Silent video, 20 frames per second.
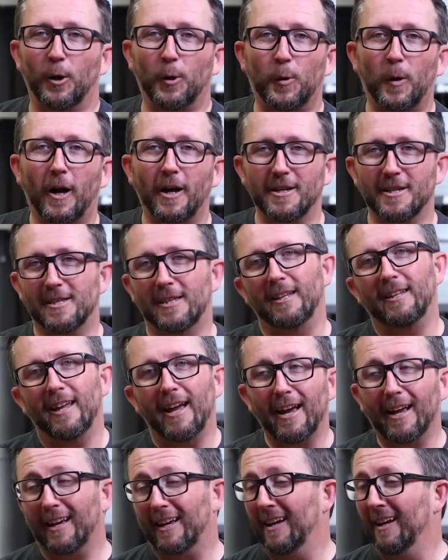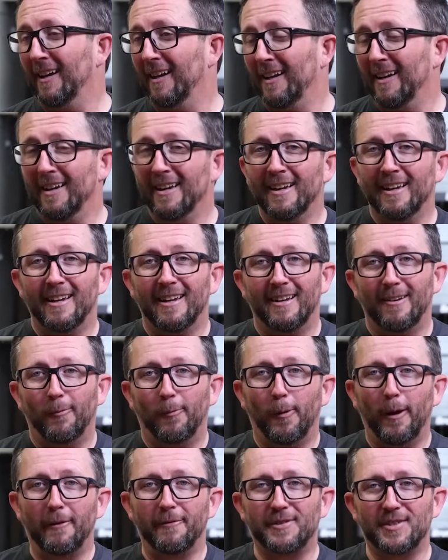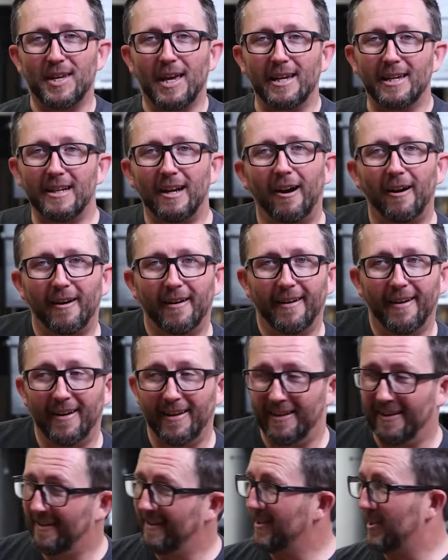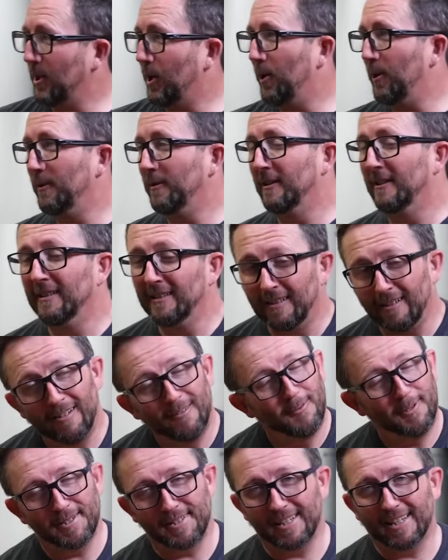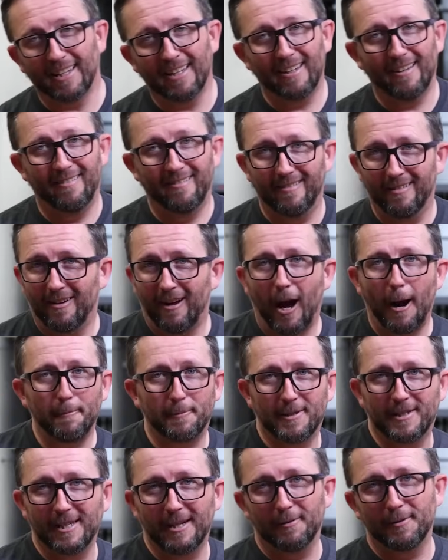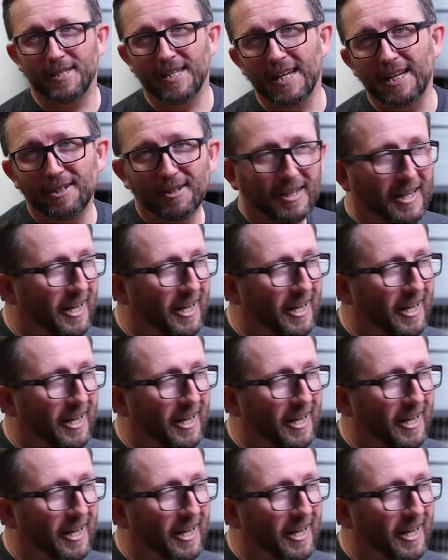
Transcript: across the deck. Wave sayonara. So once again, opposite of senior